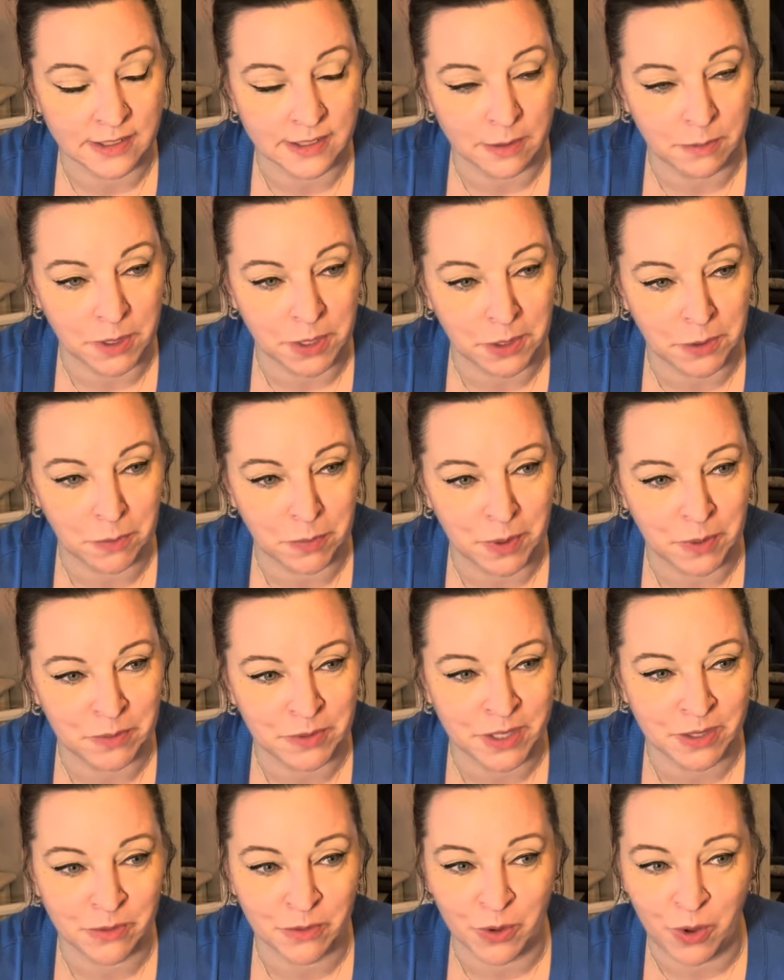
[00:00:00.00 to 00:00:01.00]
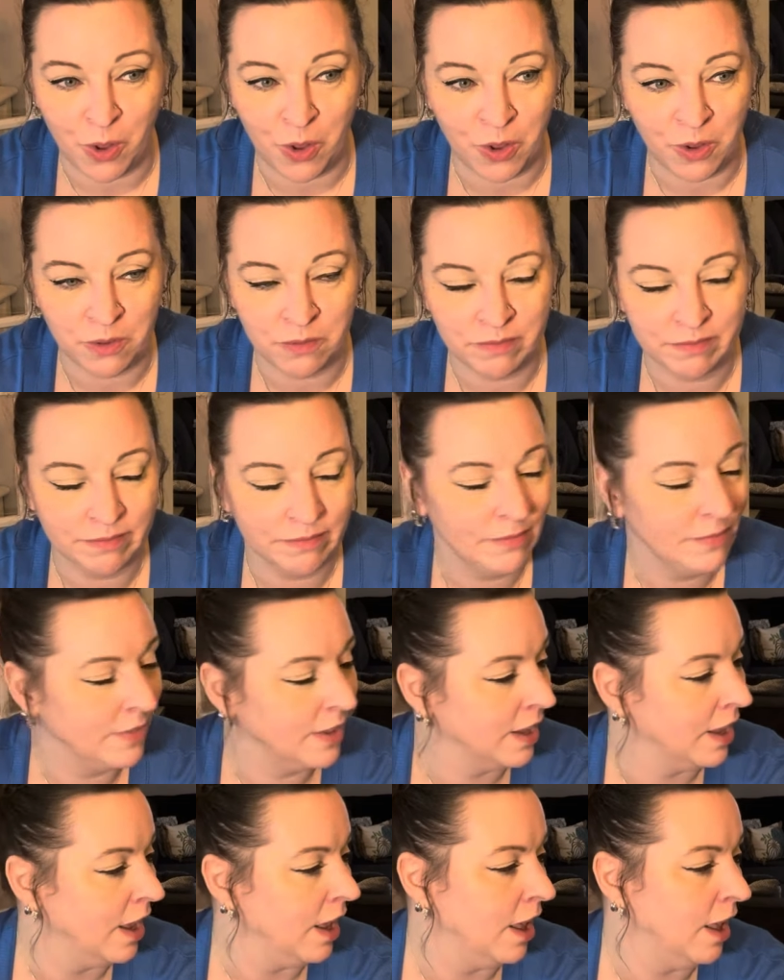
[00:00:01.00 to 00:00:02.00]
I made a pumpkin roll,
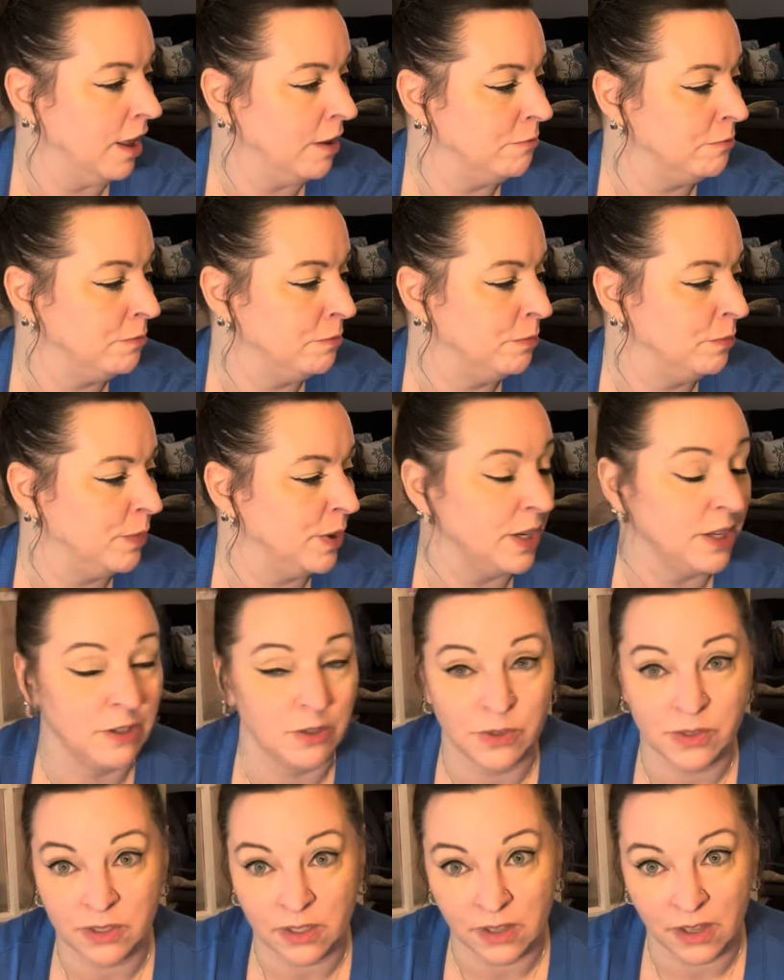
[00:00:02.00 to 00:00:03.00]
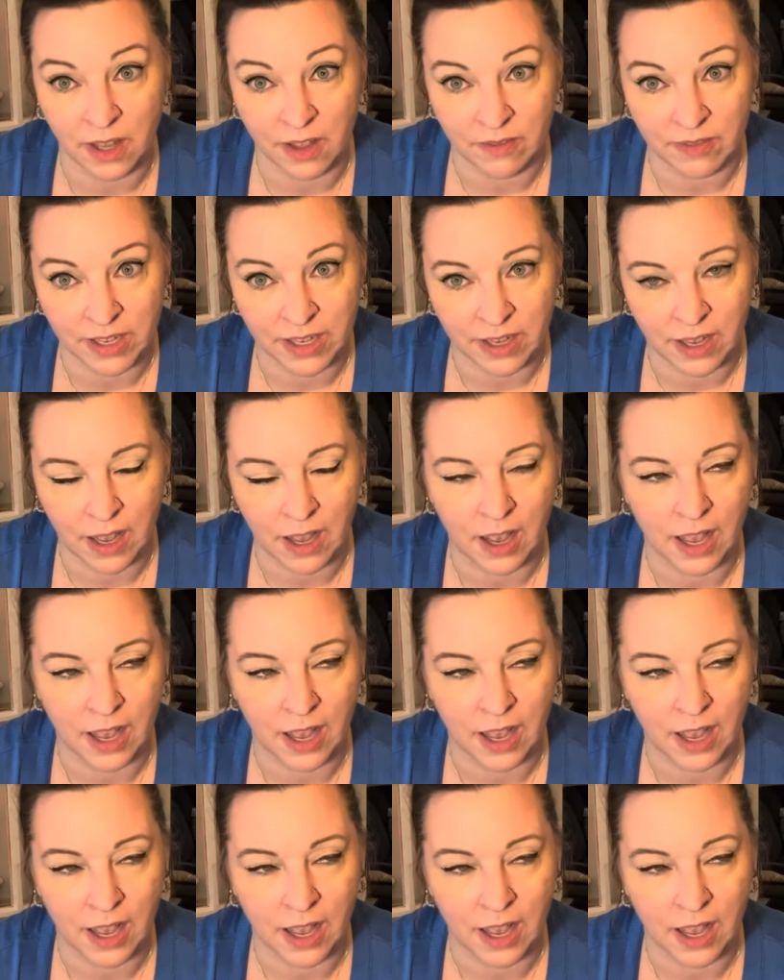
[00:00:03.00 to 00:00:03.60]
um, but I used to love it.